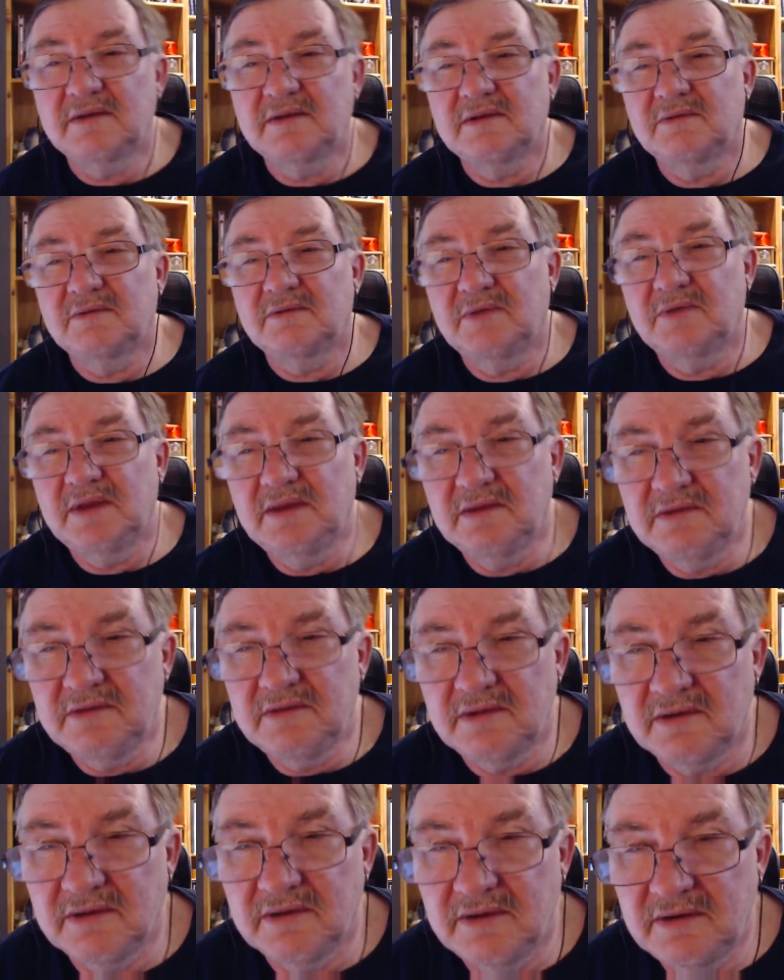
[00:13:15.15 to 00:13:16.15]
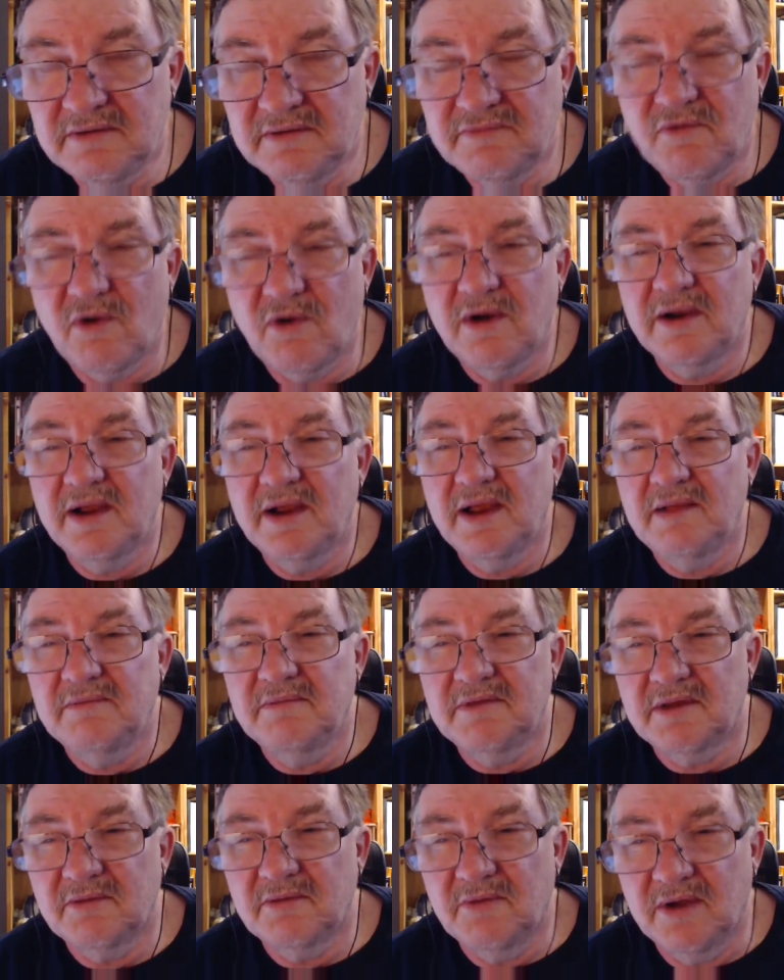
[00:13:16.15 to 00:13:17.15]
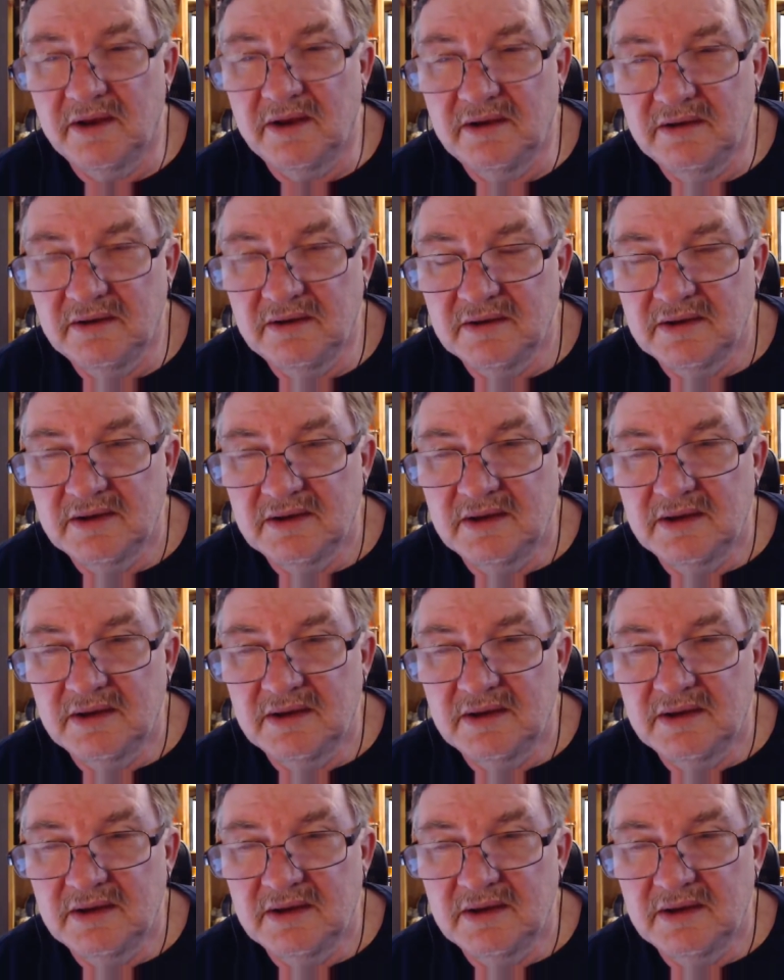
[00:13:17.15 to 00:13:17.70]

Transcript: to win the series four games to one,